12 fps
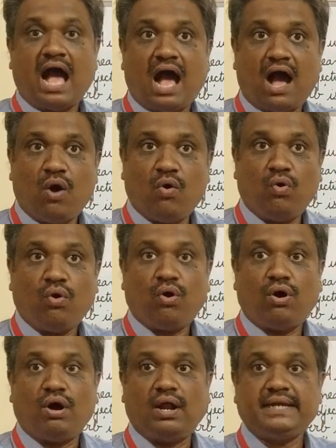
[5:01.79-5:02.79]
How
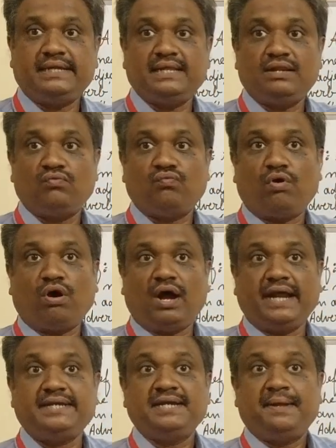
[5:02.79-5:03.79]
or till
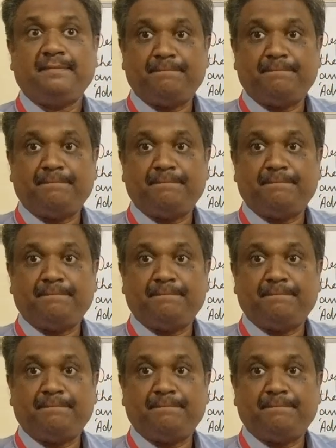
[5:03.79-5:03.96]
what